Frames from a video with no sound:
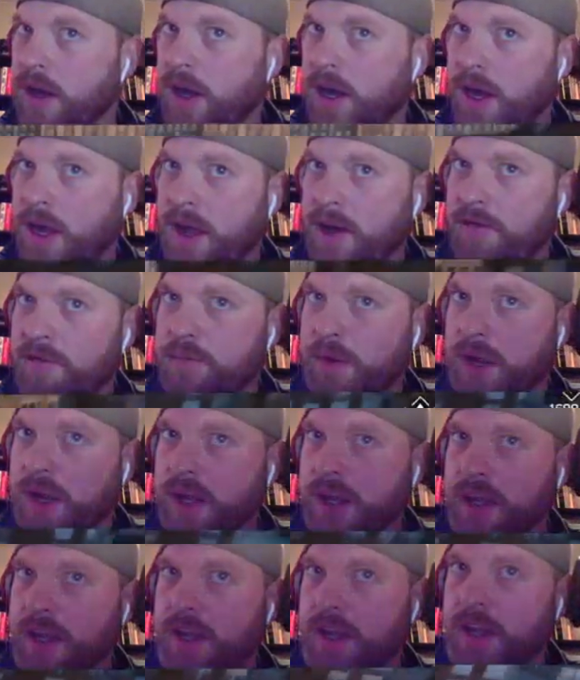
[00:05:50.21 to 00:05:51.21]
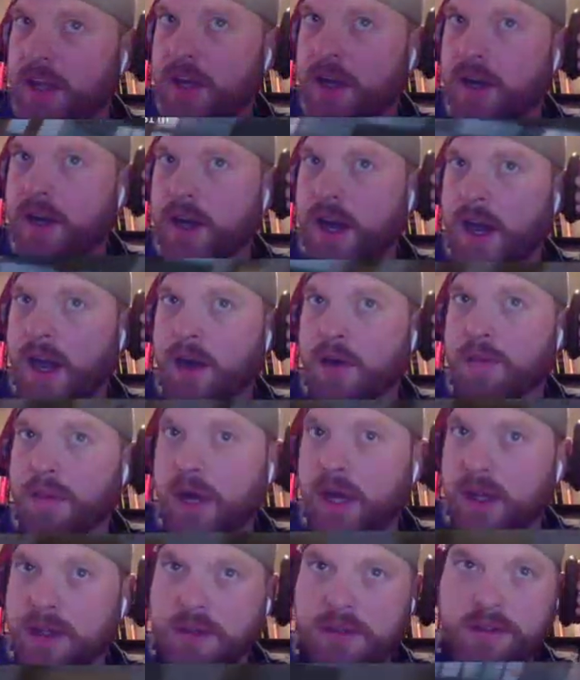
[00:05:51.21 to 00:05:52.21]
I have my
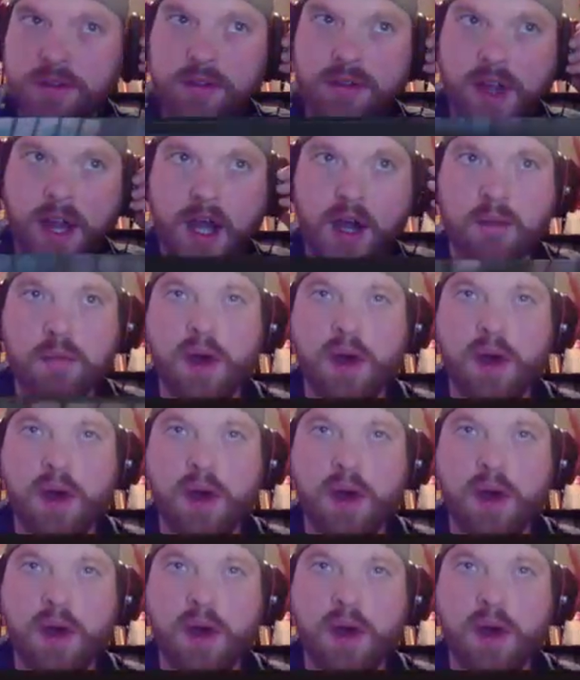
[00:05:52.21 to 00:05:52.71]
AirPods,